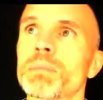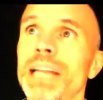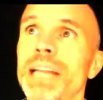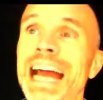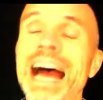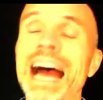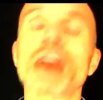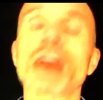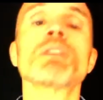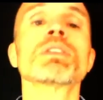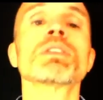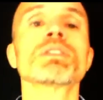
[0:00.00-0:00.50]
but
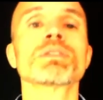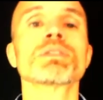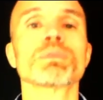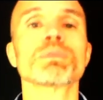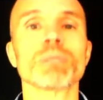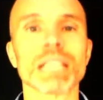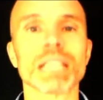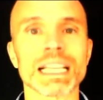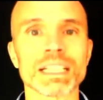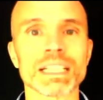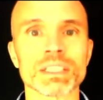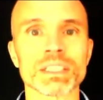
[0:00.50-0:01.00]
how does the
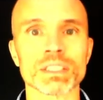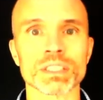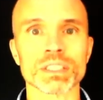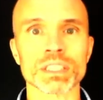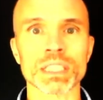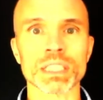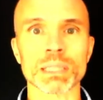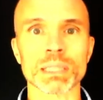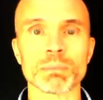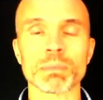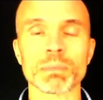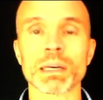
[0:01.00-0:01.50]

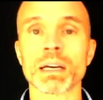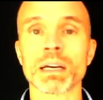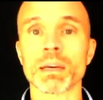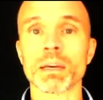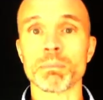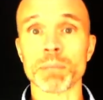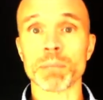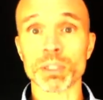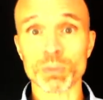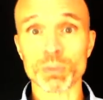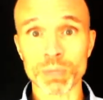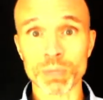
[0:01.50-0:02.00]
relationship
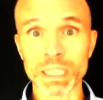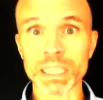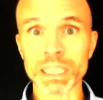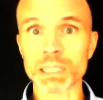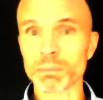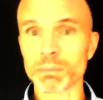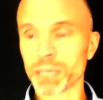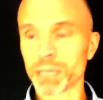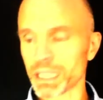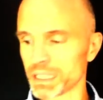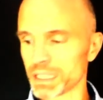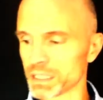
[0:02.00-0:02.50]
between
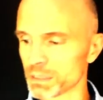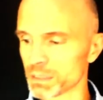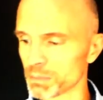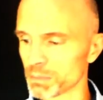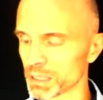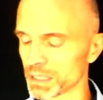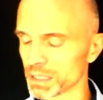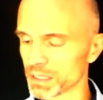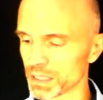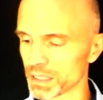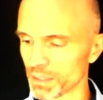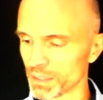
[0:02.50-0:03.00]
the
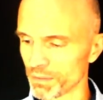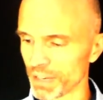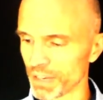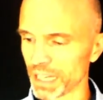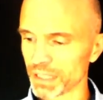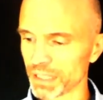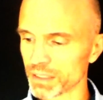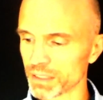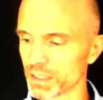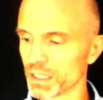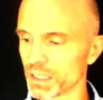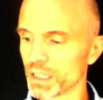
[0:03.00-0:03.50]
participants
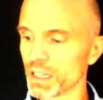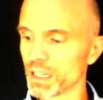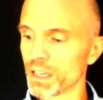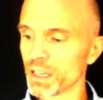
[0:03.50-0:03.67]
affect